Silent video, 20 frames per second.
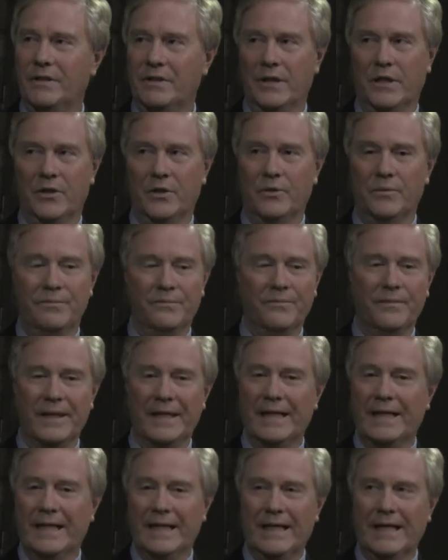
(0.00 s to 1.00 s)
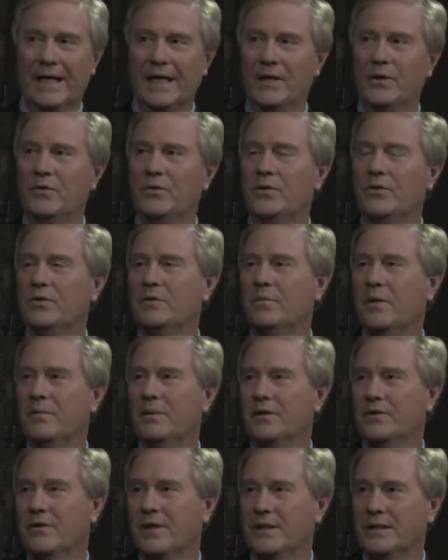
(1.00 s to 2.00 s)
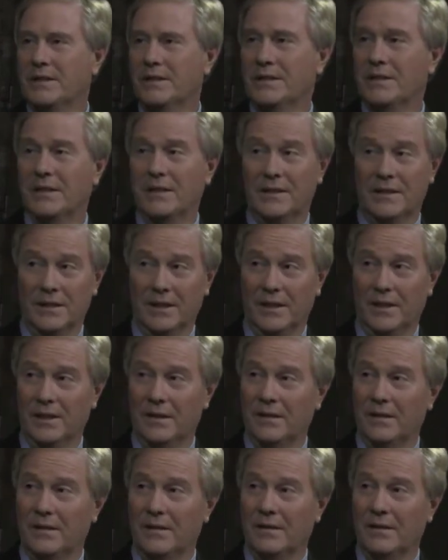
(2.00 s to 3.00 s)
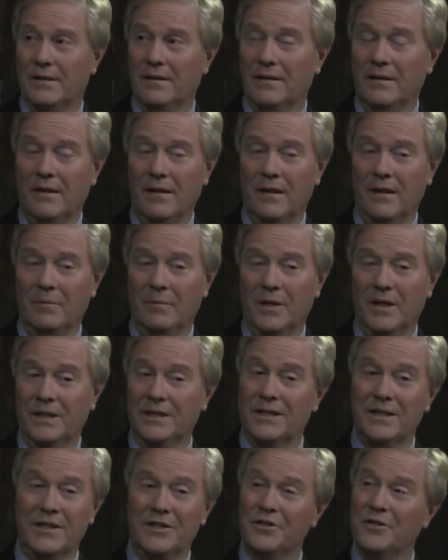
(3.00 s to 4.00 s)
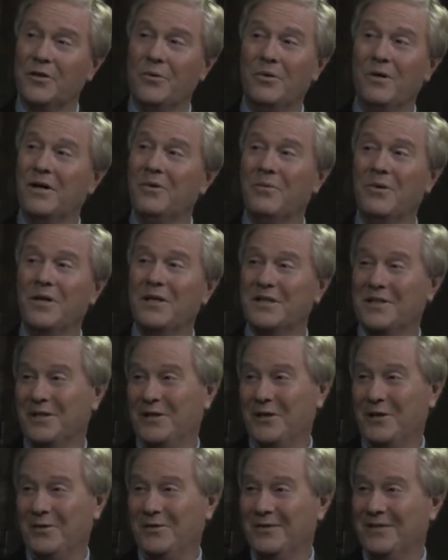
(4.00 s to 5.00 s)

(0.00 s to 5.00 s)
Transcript: tell you, I don't use public transit in this city. Because it doesn't go where I want it to go.